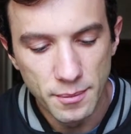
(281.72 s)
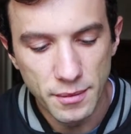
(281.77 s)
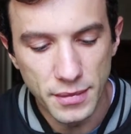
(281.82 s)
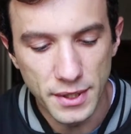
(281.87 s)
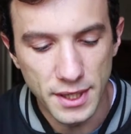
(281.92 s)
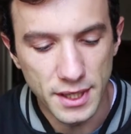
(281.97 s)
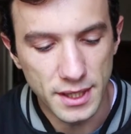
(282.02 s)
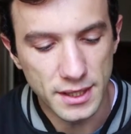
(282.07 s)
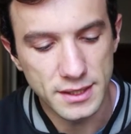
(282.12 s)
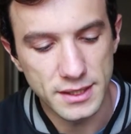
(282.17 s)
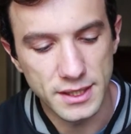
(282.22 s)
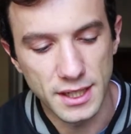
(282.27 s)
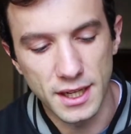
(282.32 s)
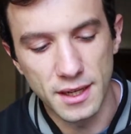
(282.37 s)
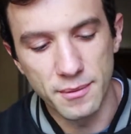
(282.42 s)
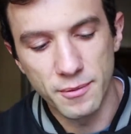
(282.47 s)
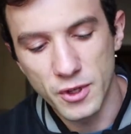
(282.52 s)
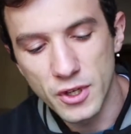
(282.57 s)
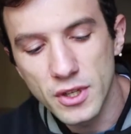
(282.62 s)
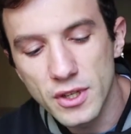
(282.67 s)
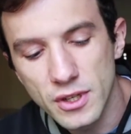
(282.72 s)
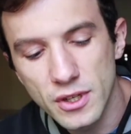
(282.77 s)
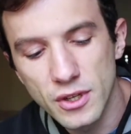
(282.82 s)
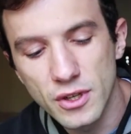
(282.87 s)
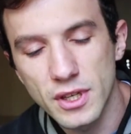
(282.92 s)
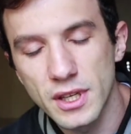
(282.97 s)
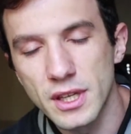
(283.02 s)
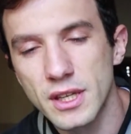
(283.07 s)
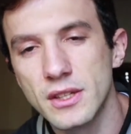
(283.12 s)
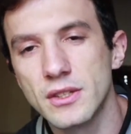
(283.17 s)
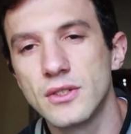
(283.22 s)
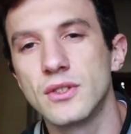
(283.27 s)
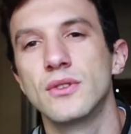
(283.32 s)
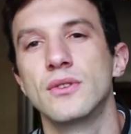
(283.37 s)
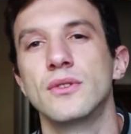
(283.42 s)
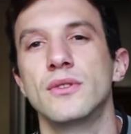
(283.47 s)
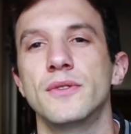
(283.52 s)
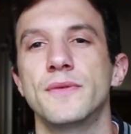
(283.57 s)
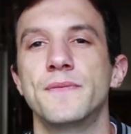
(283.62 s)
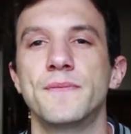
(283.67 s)
But yeah, I'm gonna look
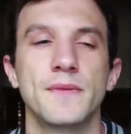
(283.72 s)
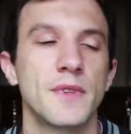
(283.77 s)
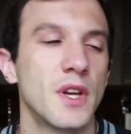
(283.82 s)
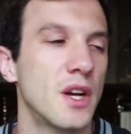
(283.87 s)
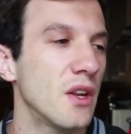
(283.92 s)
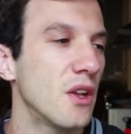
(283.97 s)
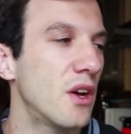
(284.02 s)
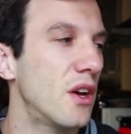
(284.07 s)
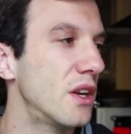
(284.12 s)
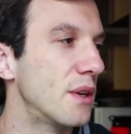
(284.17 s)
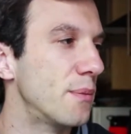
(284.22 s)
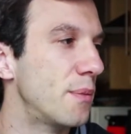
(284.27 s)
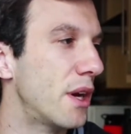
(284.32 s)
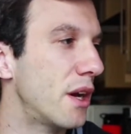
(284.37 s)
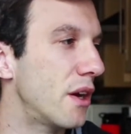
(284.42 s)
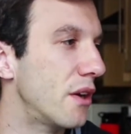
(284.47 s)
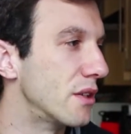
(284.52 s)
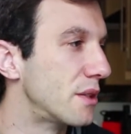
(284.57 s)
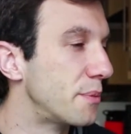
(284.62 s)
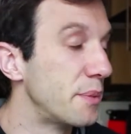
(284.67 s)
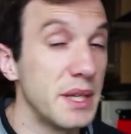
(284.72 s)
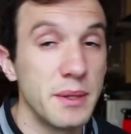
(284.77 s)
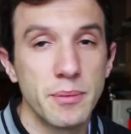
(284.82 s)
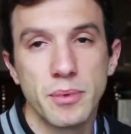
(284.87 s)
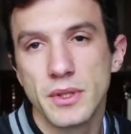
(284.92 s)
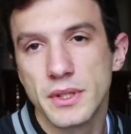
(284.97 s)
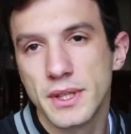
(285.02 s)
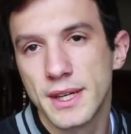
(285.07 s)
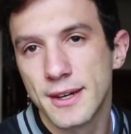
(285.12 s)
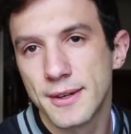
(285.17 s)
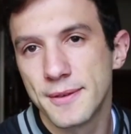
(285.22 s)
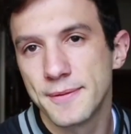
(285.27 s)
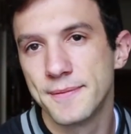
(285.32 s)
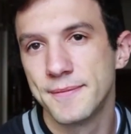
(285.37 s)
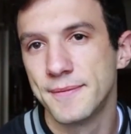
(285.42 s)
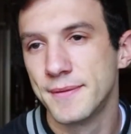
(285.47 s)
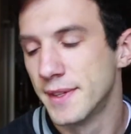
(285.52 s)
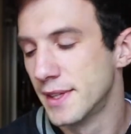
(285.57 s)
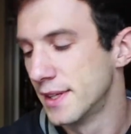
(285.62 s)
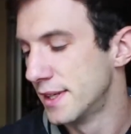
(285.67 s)
into a lot about people now,